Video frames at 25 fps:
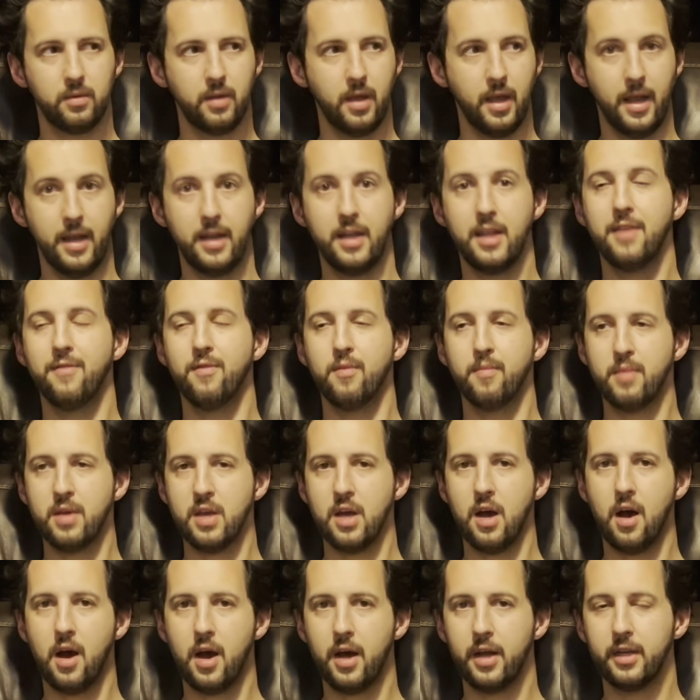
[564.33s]
and even
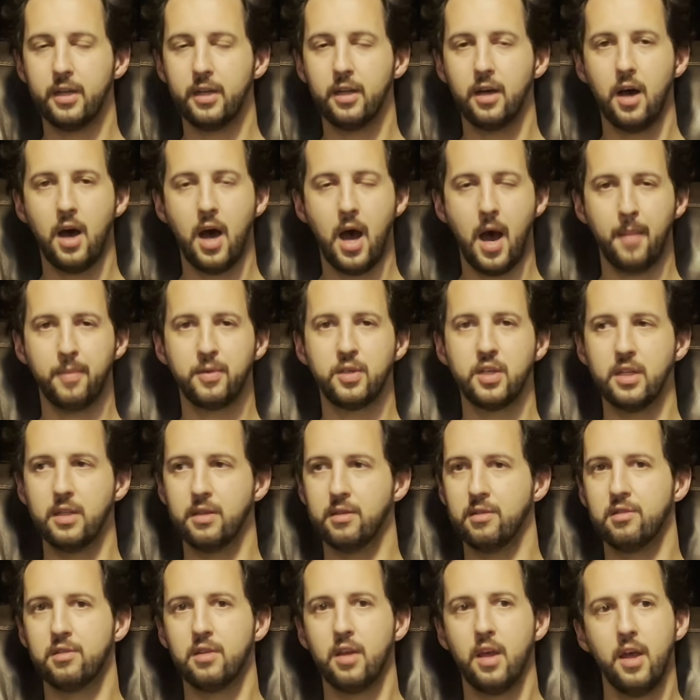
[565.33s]
beyond
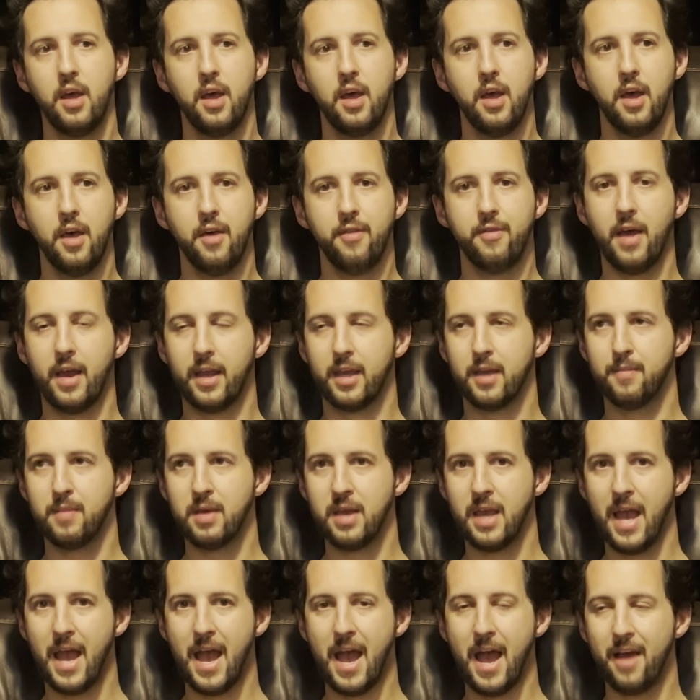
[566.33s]
options that can
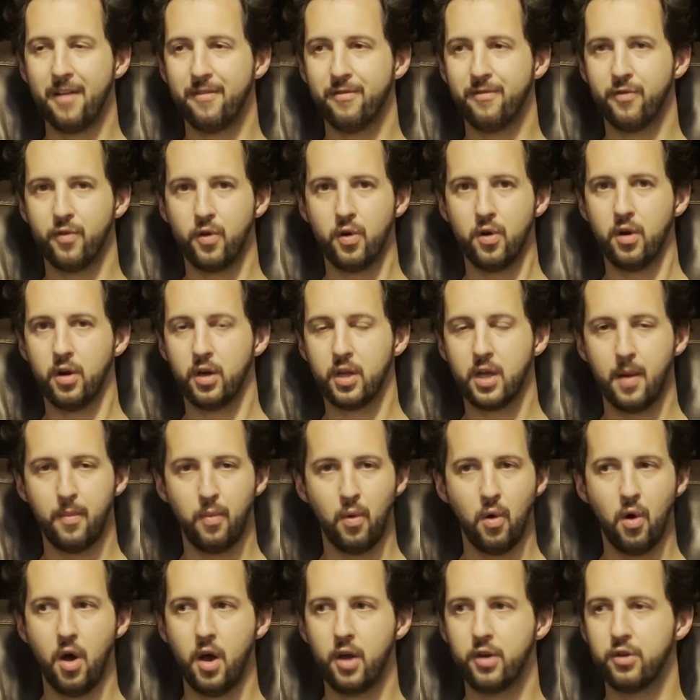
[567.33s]
be had for a
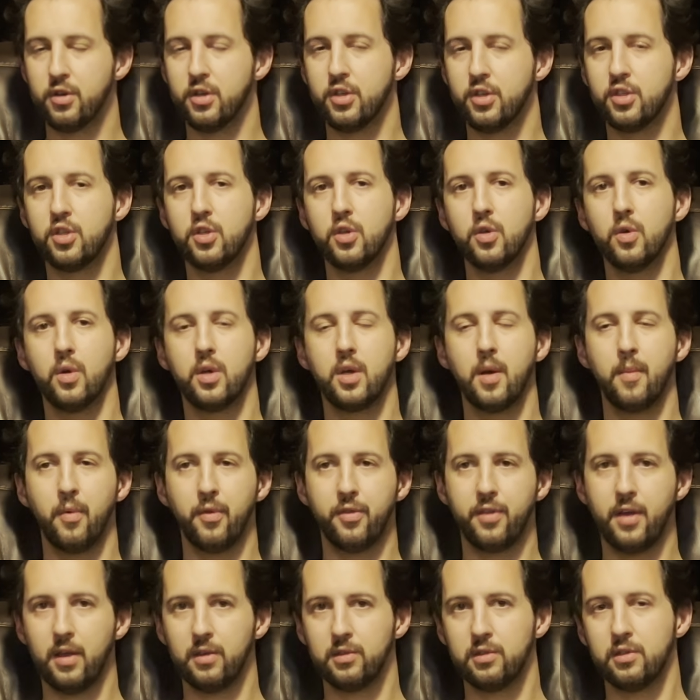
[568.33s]
couple hundred to a
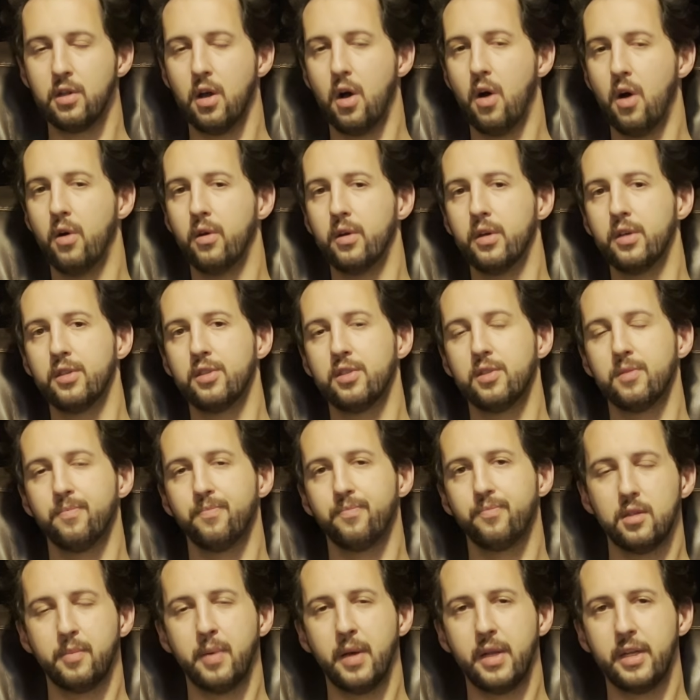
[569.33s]
couple $1,000s,
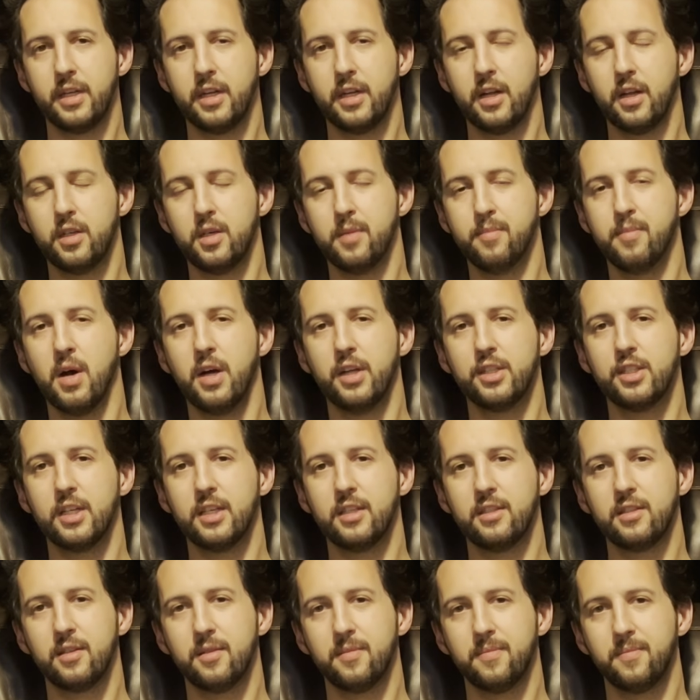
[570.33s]
depending on your
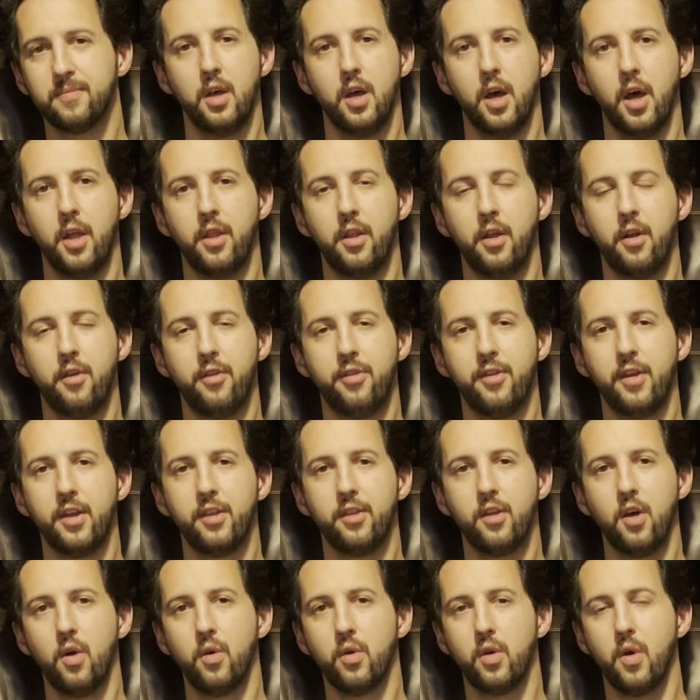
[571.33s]
budget. Another
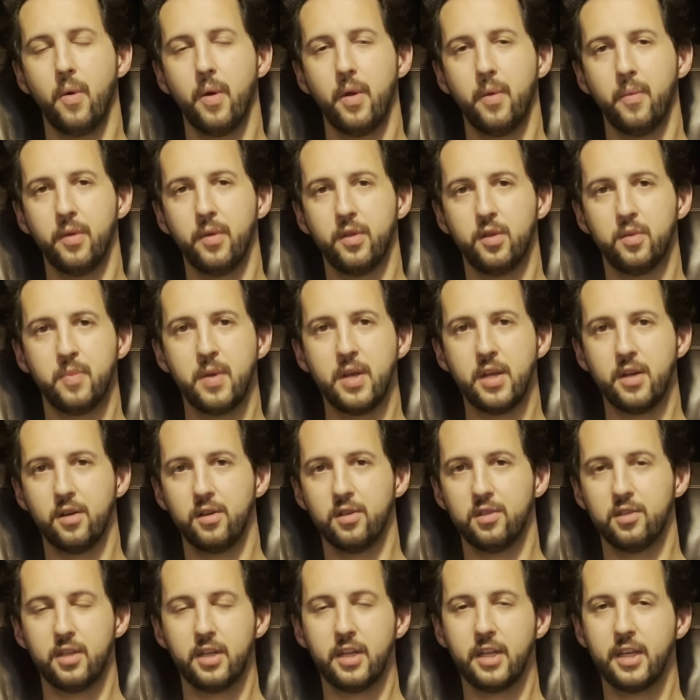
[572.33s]
thing, though, going with
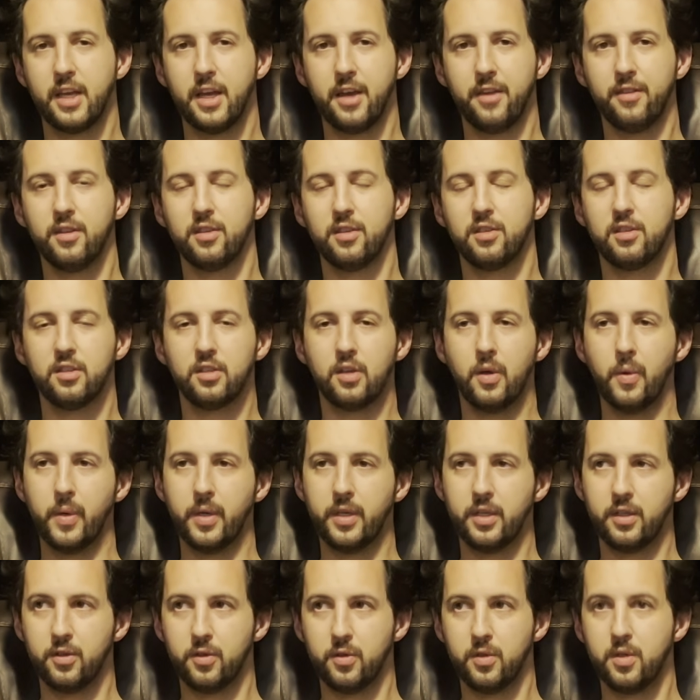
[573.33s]
speakers, and again, this is
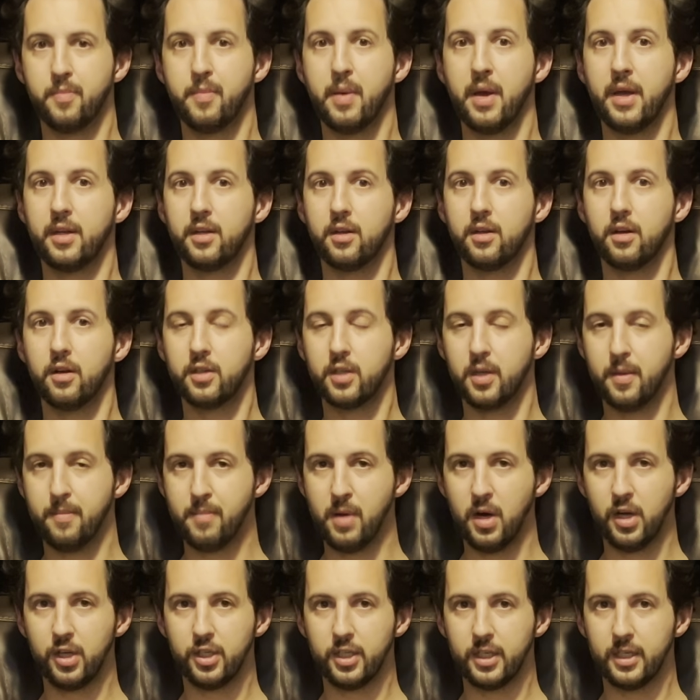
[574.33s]
going to depend on your
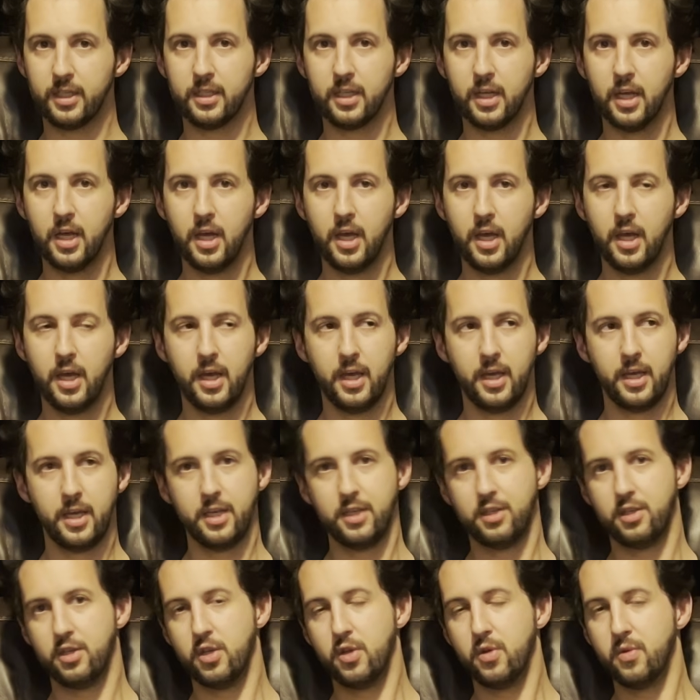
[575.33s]
budget,
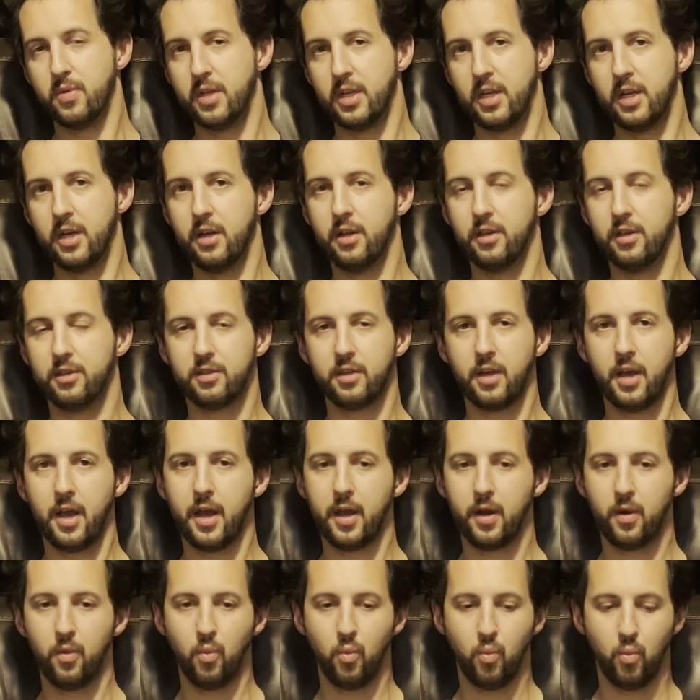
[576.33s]
is you need to
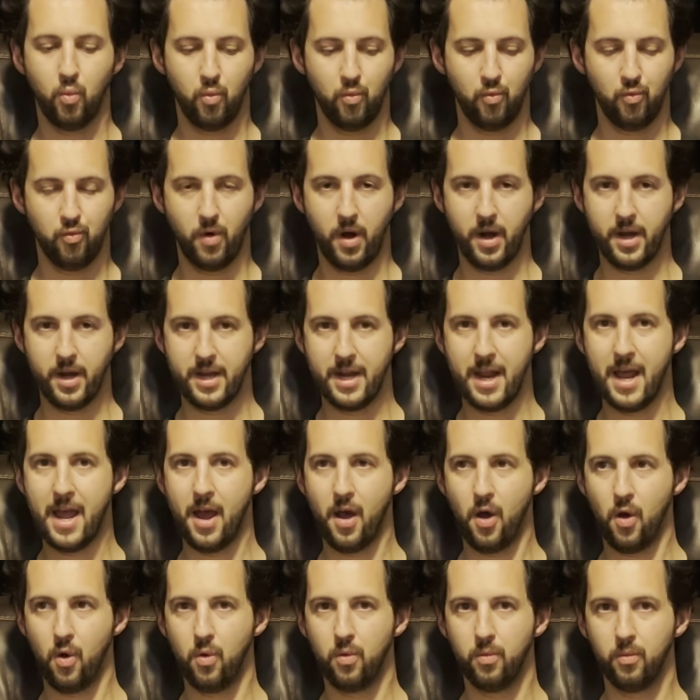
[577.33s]
decide right
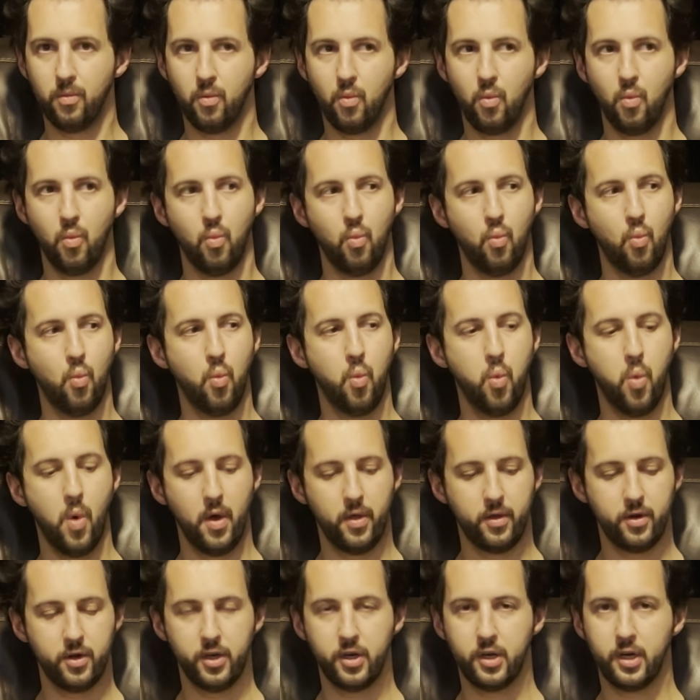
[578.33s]
now
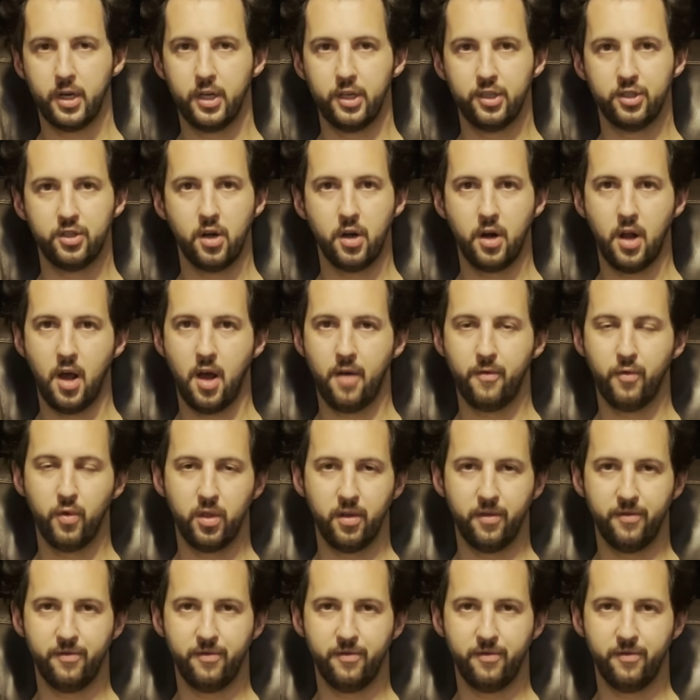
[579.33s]
whether you're going to start off with